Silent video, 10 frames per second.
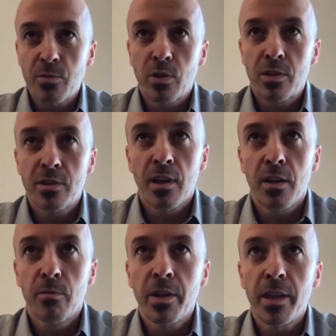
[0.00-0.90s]
what's
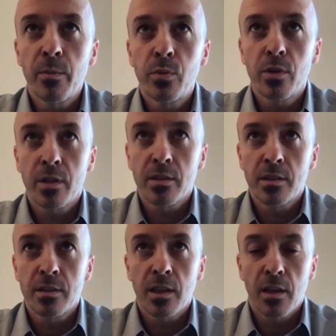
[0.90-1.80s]
really
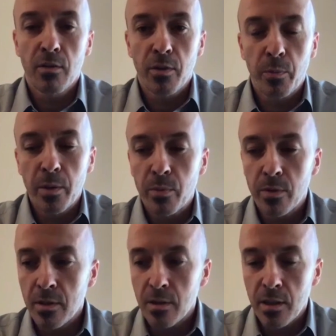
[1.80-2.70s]
important for
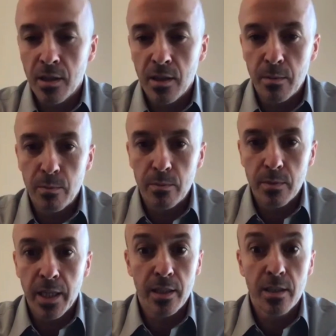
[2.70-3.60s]
people,
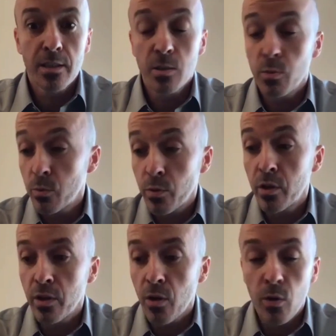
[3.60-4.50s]
and this is what we're
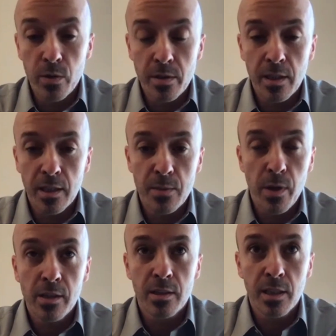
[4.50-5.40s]
going to all see,
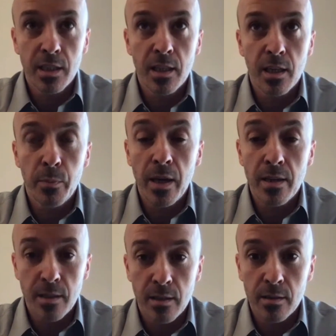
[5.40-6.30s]
especially the
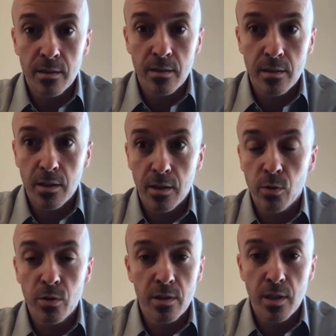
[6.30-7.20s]
Paysetters
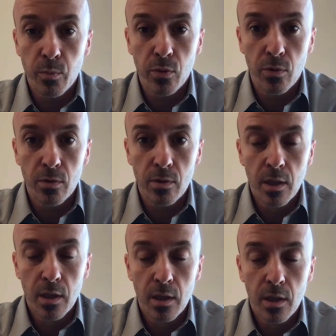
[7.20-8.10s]
who's in the pool.
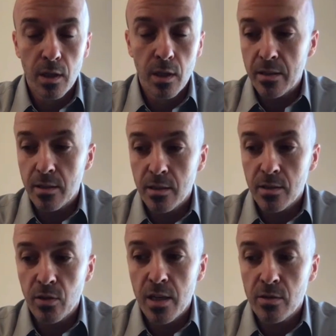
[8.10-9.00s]
In
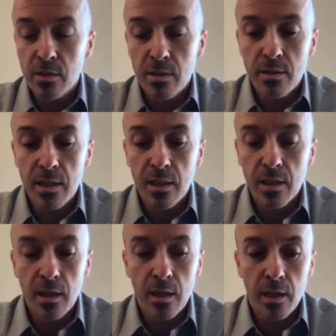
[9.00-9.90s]
Paysetters, you guys are going to
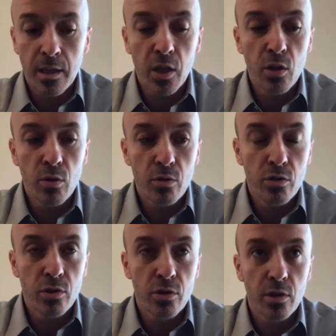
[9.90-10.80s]
see a
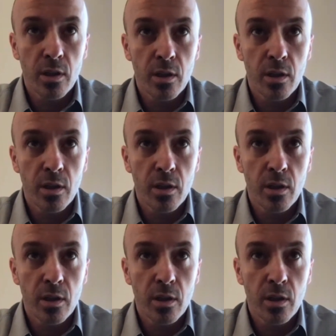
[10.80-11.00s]
huge